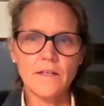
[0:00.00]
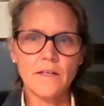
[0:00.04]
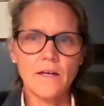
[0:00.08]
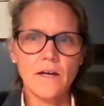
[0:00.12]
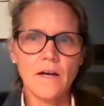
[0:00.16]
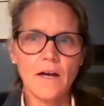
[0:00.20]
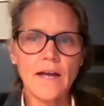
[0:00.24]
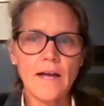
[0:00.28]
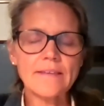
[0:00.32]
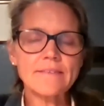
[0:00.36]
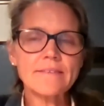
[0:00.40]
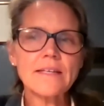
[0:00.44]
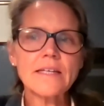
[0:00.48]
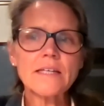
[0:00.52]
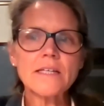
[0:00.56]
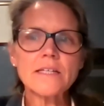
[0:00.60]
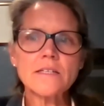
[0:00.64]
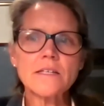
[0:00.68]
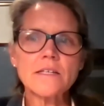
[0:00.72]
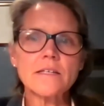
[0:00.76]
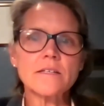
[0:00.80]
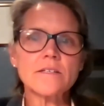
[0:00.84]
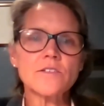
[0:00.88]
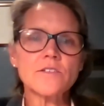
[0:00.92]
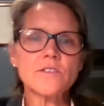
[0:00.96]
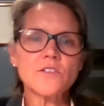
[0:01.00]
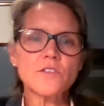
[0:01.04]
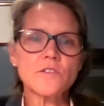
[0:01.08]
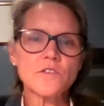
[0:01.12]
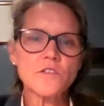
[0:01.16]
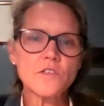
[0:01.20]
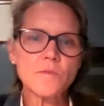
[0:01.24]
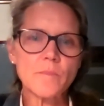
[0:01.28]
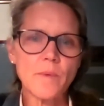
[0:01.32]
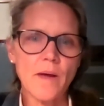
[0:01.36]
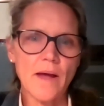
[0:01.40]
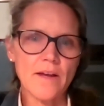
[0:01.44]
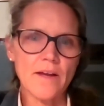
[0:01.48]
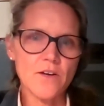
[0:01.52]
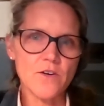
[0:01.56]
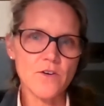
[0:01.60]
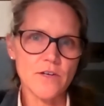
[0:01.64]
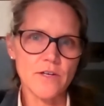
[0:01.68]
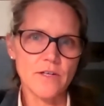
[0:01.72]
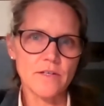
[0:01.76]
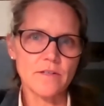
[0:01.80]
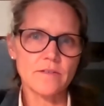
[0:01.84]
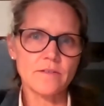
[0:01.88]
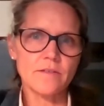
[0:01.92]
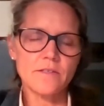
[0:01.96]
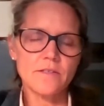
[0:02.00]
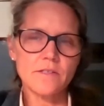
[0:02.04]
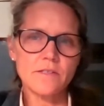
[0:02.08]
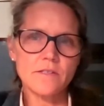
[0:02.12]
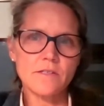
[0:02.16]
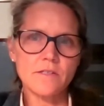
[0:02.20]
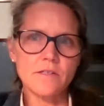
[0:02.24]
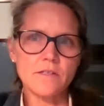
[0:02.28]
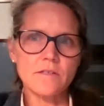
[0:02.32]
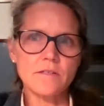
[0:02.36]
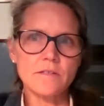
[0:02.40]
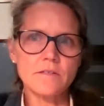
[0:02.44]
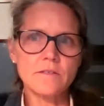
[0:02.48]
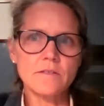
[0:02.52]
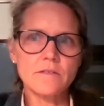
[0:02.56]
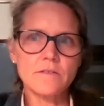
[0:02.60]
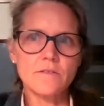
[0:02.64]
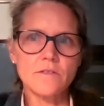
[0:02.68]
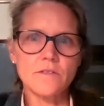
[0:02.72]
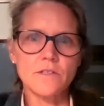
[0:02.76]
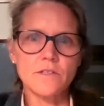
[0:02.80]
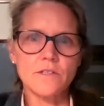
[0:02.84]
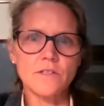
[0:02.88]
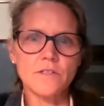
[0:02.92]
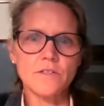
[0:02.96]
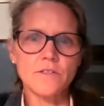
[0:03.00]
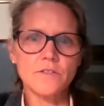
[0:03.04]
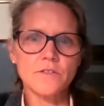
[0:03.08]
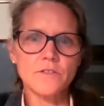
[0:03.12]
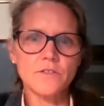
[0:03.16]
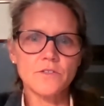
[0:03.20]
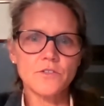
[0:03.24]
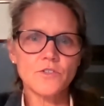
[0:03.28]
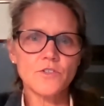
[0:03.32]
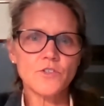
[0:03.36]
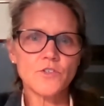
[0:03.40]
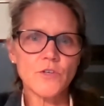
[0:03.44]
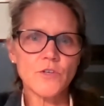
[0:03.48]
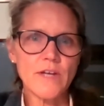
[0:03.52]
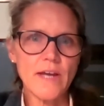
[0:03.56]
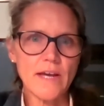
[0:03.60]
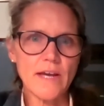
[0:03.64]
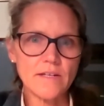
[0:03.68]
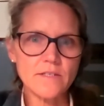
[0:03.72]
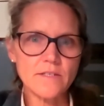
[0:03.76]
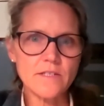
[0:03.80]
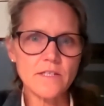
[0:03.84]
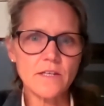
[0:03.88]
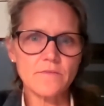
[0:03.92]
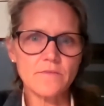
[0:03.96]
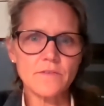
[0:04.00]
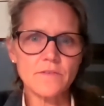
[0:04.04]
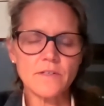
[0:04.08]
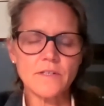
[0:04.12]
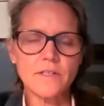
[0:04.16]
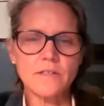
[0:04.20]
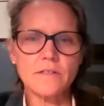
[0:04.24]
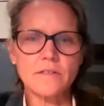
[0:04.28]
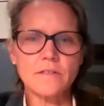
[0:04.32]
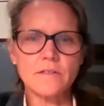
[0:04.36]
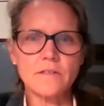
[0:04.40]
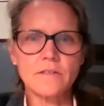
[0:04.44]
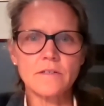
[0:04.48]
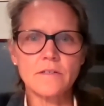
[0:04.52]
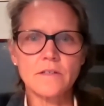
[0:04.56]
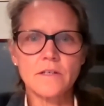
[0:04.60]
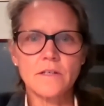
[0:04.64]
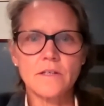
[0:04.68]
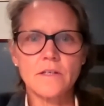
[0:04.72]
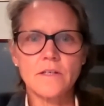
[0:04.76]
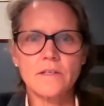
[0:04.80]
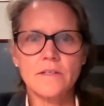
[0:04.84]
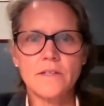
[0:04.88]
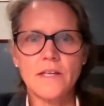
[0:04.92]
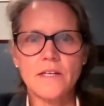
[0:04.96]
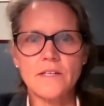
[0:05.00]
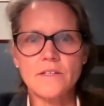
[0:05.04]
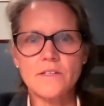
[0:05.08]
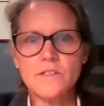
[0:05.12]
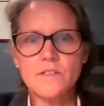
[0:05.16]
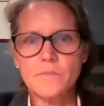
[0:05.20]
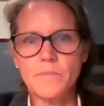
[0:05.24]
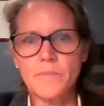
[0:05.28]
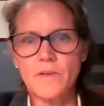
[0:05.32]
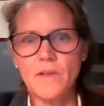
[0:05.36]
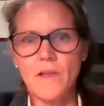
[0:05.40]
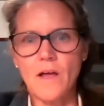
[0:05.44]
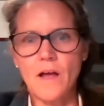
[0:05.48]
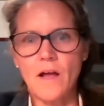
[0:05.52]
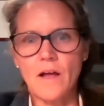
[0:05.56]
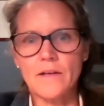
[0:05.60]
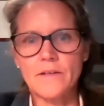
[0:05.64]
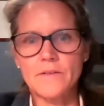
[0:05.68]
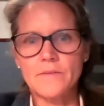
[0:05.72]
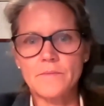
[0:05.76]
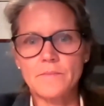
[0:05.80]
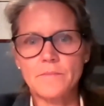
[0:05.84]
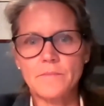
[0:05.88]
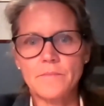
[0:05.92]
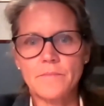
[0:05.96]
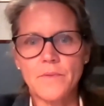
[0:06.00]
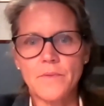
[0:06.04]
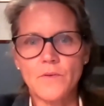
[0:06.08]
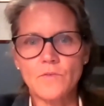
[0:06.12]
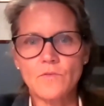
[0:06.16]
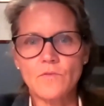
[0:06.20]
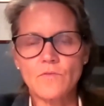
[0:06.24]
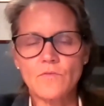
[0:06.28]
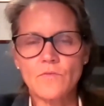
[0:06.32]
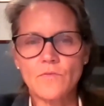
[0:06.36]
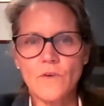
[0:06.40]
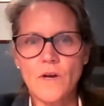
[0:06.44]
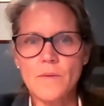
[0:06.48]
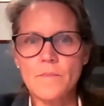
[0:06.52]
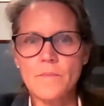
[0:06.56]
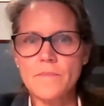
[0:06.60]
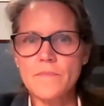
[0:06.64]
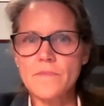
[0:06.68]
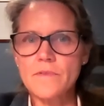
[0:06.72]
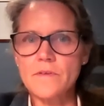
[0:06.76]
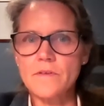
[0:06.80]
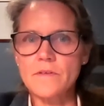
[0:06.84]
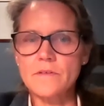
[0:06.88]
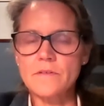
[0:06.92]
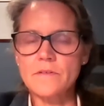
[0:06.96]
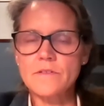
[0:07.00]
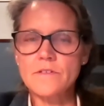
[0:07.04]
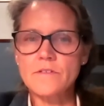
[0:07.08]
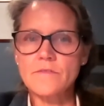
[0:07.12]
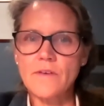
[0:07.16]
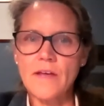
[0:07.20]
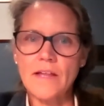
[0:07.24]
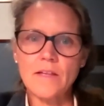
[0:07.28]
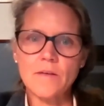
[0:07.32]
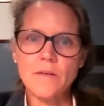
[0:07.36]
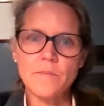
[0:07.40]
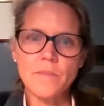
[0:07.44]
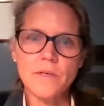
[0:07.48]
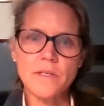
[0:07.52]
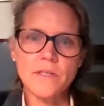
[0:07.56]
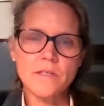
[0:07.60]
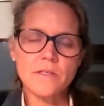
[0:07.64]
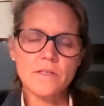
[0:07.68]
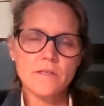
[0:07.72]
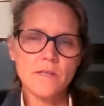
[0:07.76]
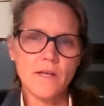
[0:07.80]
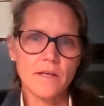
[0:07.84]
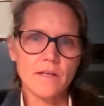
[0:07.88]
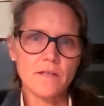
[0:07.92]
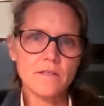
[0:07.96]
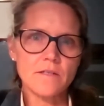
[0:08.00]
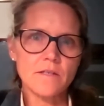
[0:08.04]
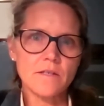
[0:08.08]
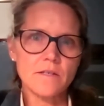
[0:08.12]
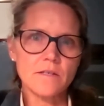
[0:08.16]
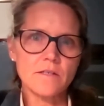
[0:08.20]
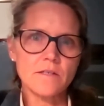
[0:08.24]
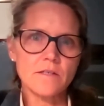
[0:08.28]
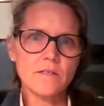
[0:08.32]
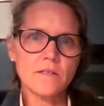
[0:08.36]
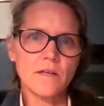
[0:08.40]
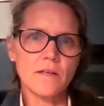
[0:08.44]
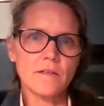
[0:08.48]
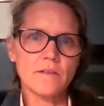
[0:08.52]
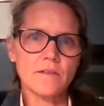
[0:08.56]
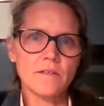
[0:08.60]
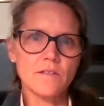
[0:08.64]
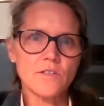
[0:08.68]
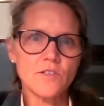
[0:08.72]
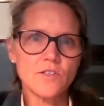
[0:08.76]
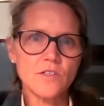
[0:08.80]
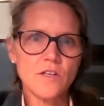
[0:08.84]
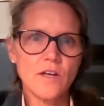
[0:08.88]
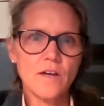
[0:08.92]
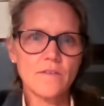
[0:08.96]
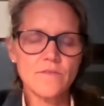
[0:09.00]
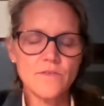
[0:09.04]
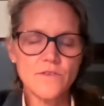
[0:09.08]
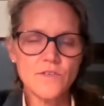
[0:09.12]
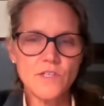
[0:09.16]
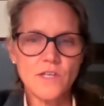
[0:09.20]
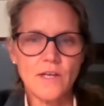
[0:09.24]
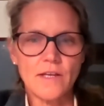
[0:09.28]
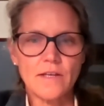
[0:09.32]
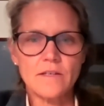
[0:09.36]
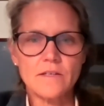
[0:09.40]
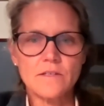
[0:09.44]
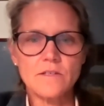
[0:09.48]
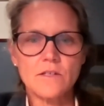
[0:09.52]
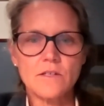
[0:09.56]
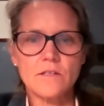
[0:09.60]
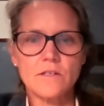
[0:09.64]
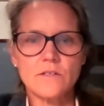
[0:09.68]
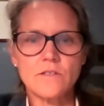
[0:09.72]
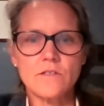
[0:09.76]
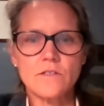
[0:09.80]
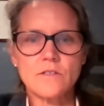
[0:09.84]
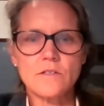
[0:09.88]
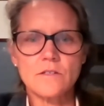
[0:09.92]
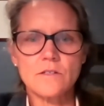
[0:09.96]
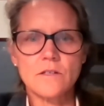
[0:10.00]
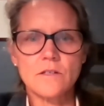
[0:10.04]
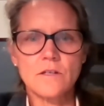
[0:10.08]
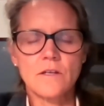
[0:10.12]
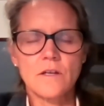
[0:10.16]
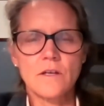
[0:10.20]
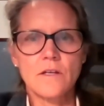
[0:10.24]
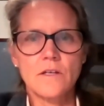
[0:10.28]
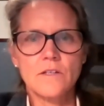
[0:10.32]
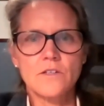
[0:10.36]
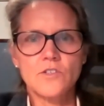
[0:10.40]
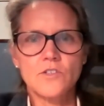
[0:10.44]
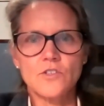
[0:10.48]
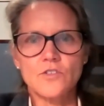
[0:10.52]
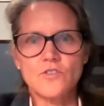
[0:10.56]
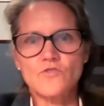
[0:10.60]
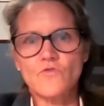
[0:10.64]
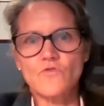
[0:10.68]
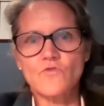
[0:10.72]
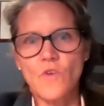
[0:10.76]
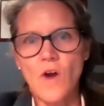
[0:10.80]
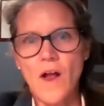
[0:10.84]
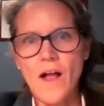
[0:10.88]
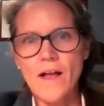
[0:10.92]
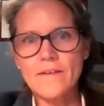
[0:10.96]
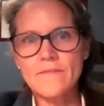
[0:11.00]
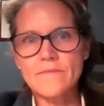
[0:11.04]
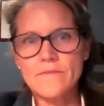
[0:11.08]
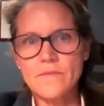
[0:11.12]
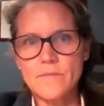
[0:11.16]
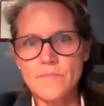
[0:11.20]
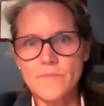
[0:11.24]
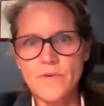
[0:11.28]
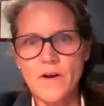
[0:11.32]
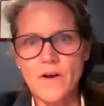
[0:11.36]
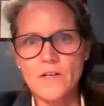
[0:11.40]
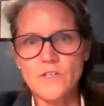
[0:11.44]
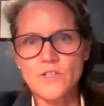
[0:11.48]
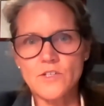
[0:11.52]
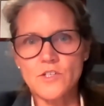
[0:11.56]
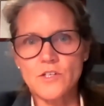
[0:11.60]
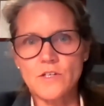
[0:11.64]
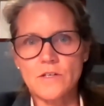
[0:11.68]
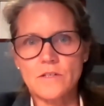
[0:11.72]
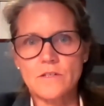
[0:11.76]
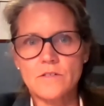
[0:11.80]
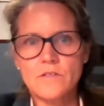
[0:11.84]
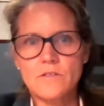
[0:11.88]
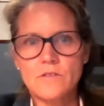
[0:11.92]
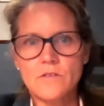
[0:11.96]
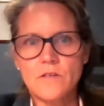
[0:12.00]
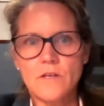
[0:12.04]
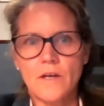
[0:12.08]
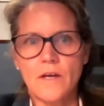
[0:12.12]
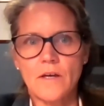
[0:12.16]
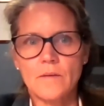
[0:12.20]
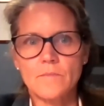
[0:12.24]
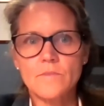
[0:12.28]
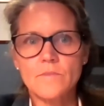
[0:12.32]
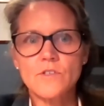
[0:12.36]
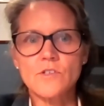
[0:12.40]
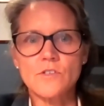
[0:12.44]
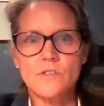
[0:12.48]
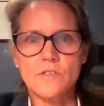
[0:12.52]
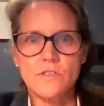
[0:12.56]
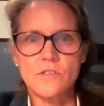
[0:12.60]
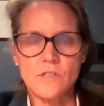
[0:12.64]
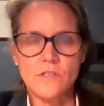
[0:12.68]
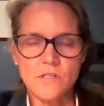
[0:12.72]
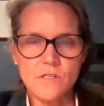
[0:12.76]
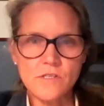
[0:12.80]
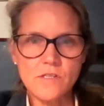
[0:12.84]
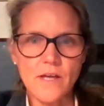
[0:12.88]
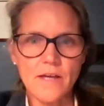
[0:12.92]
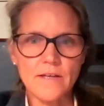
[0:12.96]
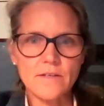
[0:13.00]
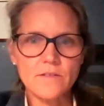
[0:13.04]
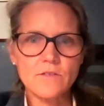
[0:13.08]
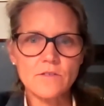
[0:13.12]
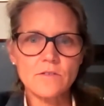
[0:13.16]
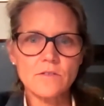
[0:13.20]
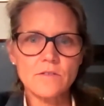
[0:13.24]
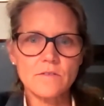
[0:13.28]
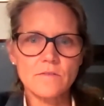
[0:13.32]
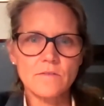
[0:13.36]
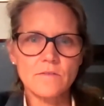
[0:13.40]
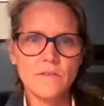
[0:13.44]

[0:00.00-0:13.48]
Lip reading: I think it is inspiring to see the creativity that is applied both from the development scientists and the discovery scientists to drive the projects to success.